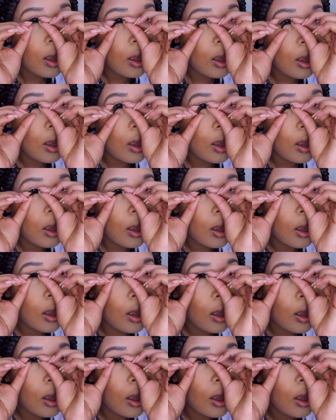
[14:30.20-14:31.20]

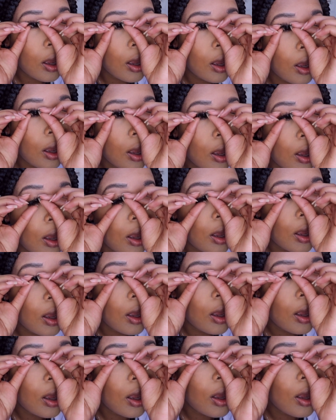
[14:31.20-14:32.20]

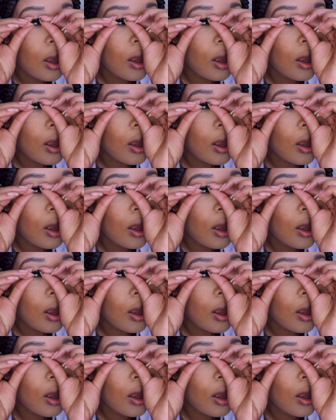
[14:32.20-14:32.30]
(silence)